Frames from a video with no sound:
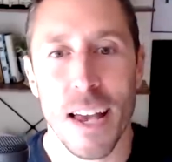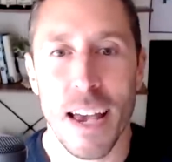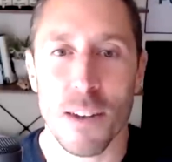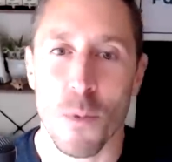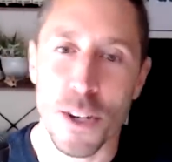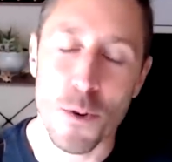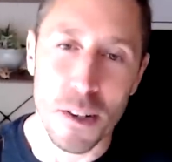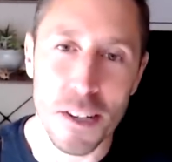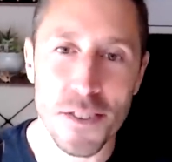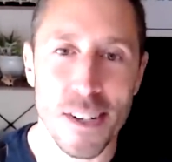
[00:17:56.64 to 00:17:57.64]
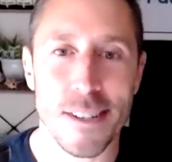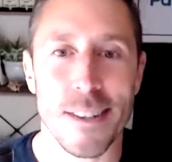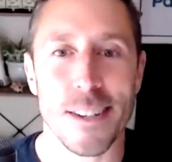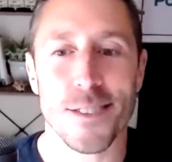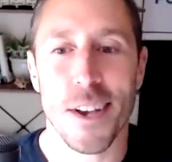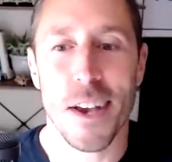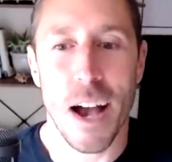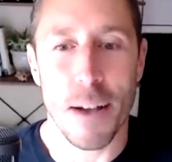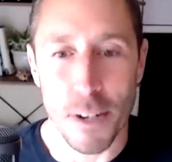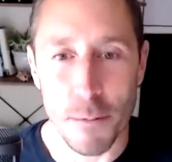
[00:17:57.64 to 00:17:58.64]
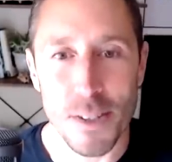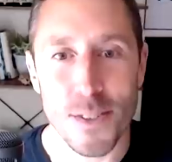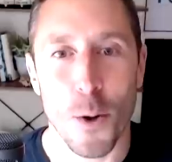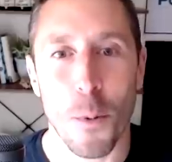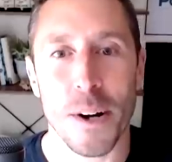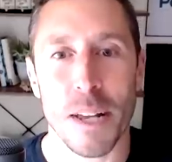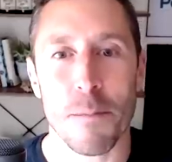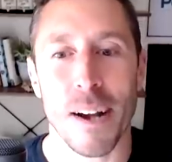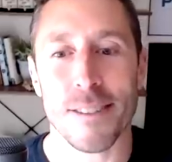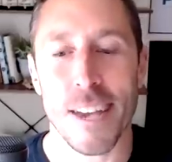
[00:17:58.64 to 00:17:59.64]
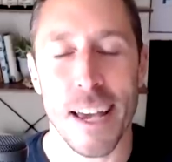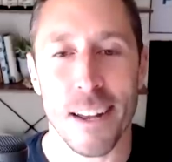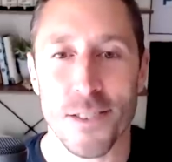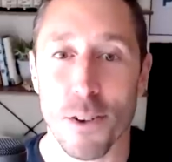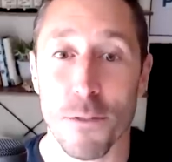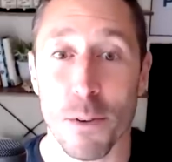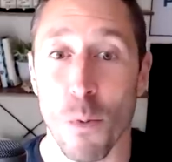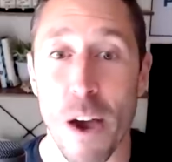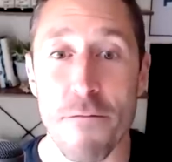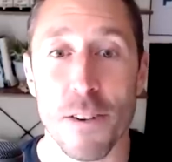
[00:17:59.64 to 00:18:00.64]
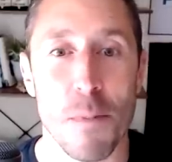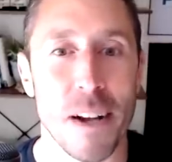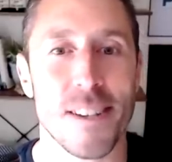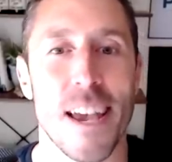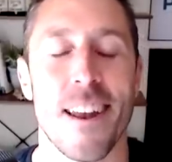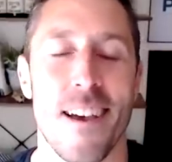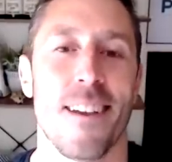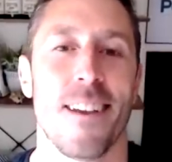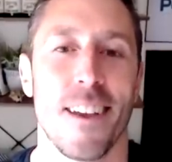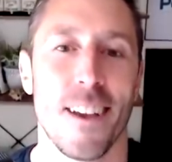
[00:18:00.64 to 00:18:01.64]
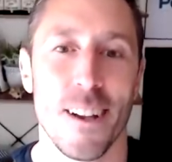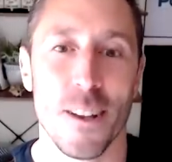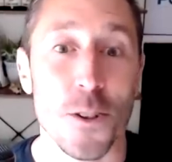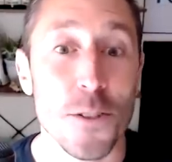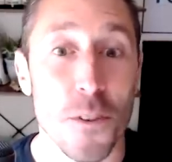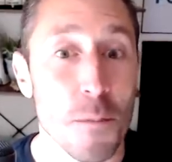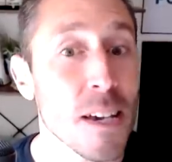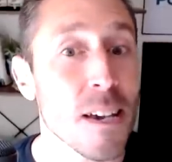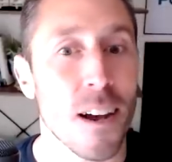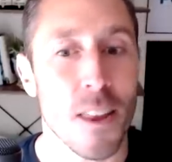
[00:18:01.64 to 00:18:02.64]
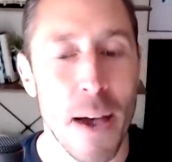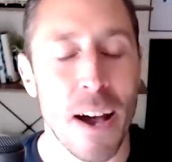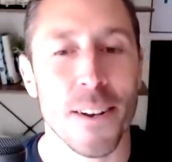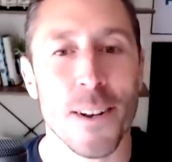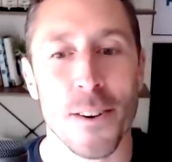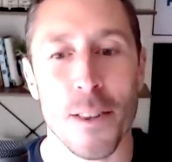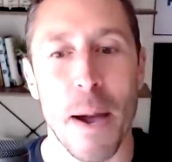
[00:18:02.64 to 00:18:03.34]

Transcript: And when you are listening to this, I'm going to be snowboarding in Montana. So if you're in Whitefish, Montana, look for me on the mountain or in the